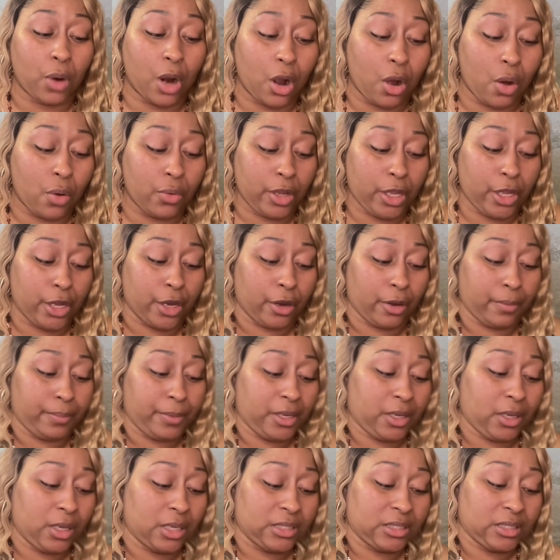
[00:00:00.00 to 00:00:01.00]
wrong here
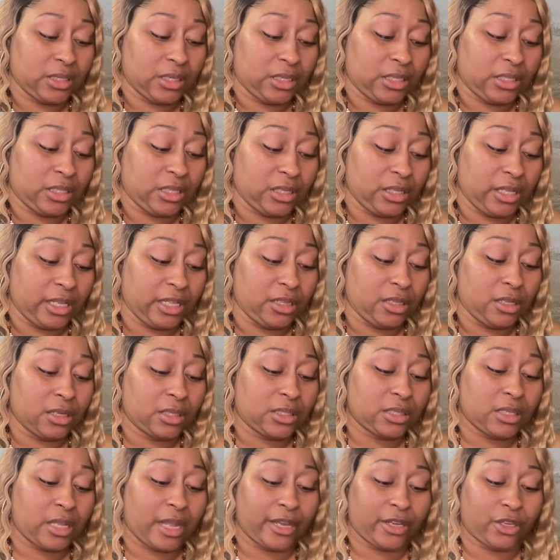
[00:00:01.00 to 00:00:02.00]
because the, it
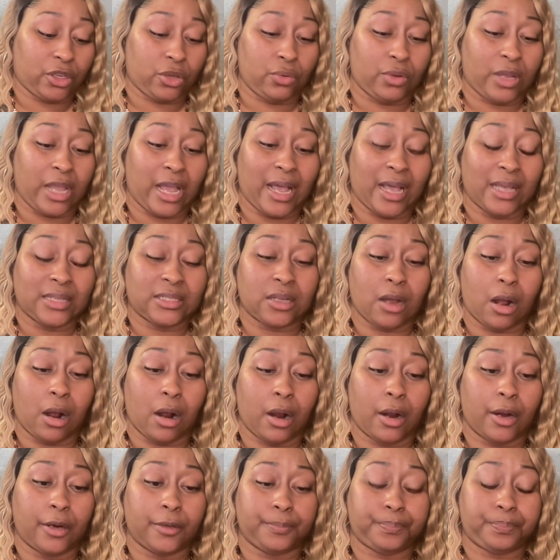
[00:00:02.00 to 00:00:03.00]
looks like you guys
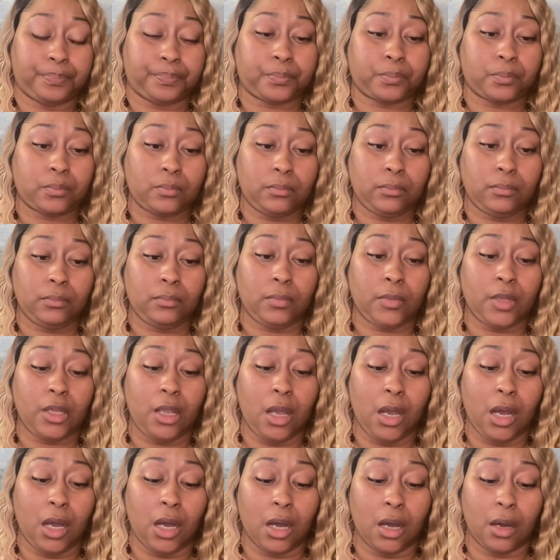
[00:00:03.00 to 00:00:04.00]
are
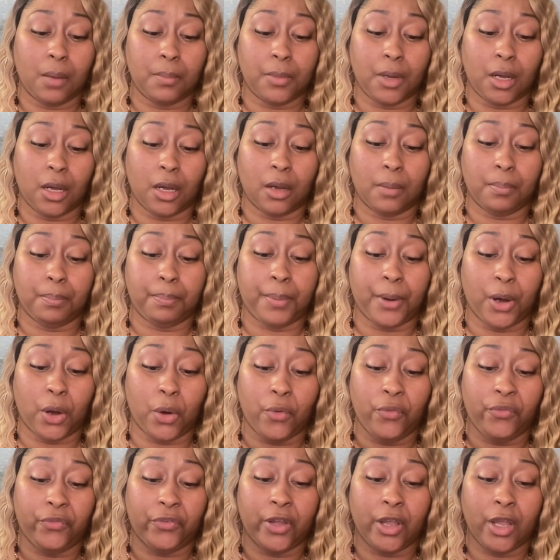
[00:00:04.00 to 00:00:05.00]
um uh
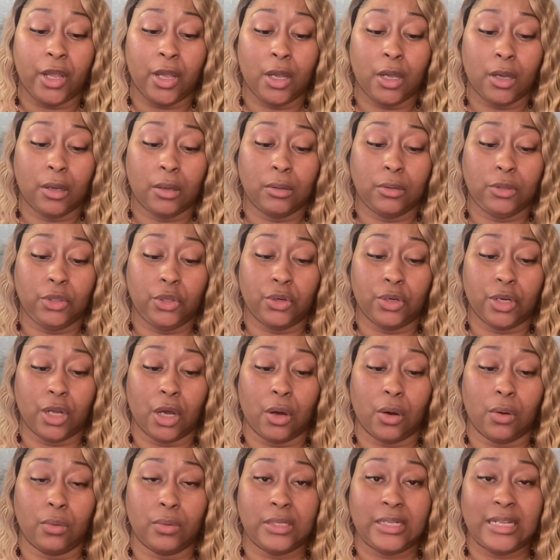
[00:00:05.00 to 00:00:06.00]
both you
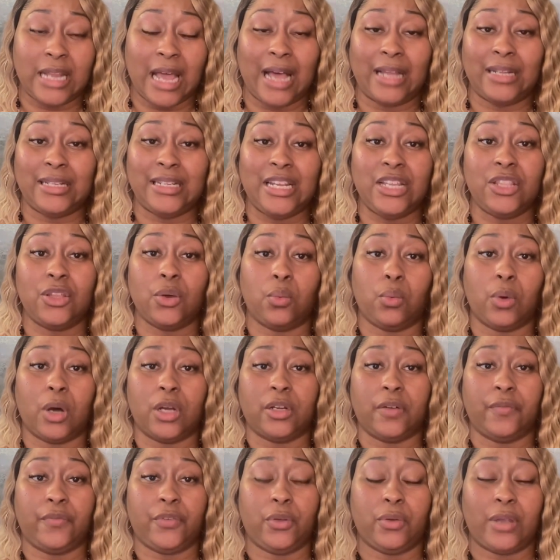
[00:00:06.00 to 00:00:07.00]
know not neither
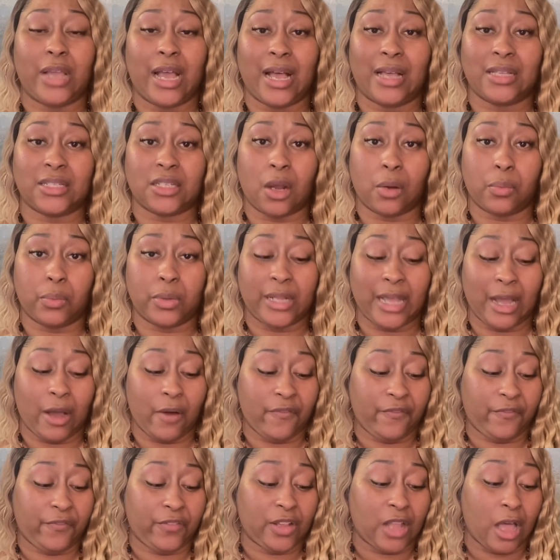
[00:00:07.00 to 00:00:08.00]
one of you guys are
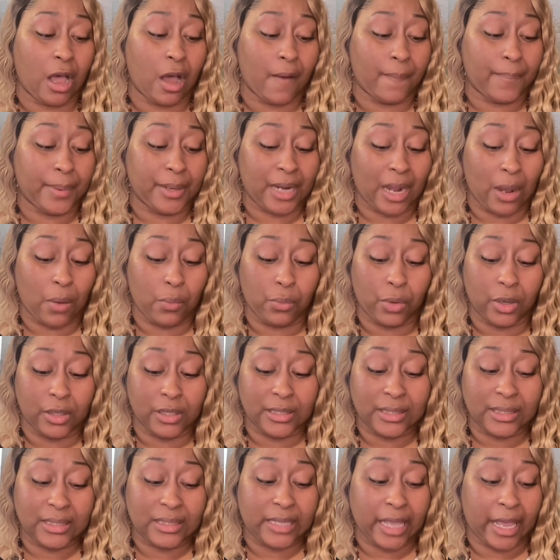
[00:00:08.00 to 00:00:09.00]
without flaw but i
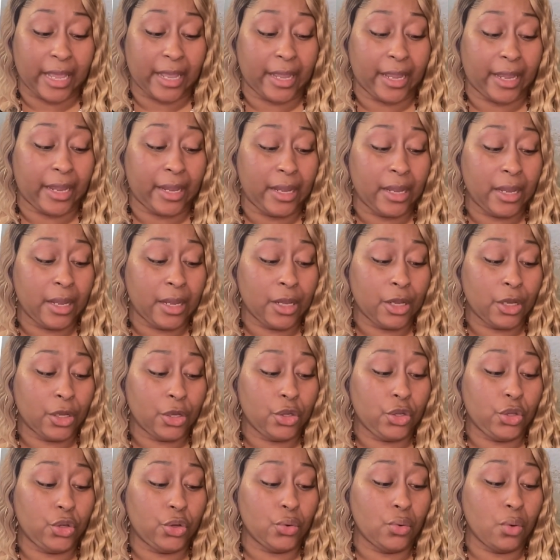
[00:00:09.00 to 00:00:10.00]
want to say
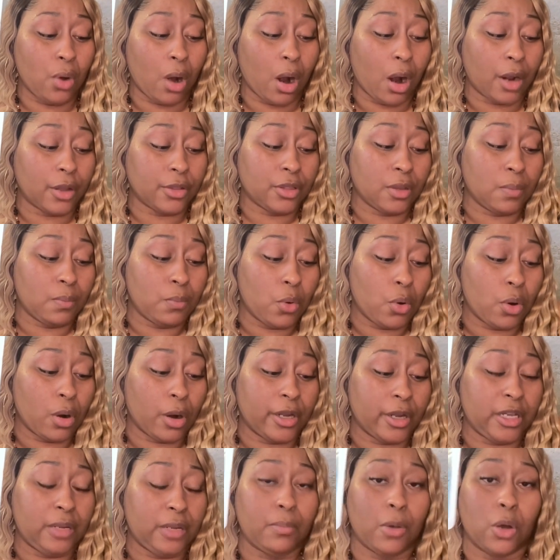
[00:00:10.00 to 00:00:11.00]
you are the
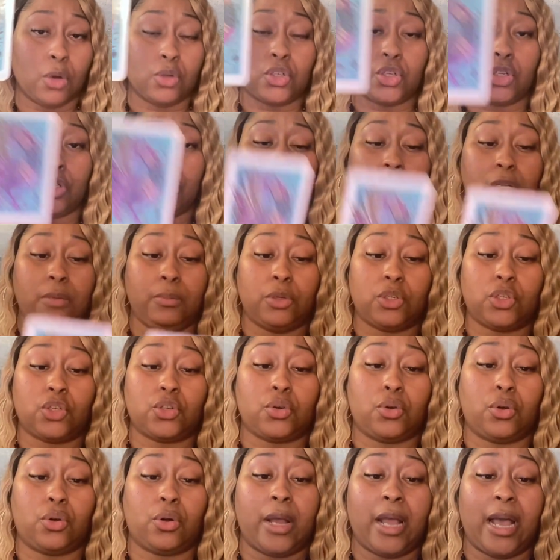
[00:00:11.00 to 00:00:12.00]
more emotionally
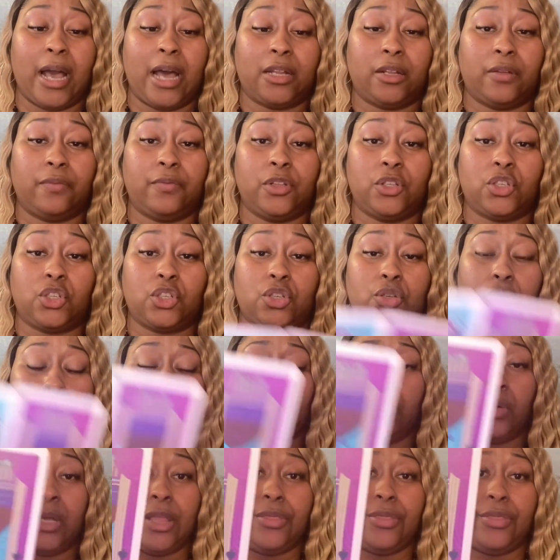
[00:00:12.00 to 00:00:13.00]
mature out of the
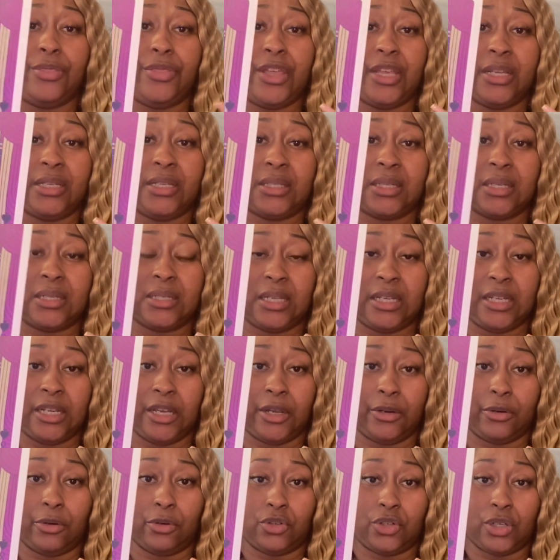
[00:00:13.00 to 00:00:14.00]
two, and this is the
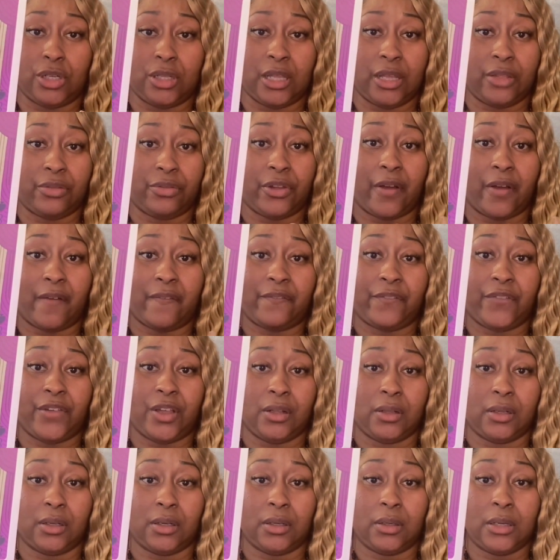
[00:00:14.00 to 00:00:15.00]
energy that they're
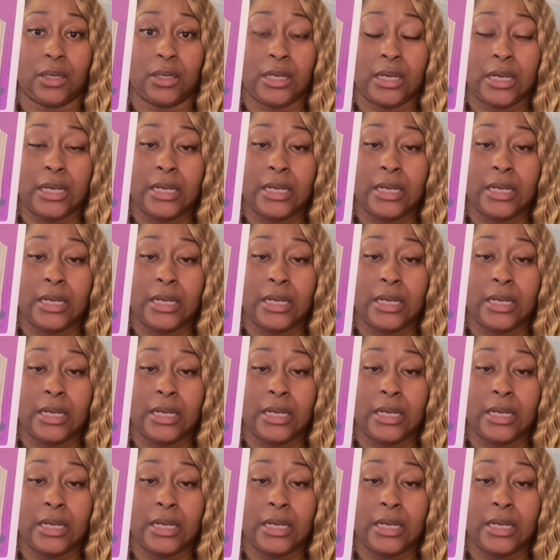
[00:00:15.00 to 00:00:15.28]
feeling.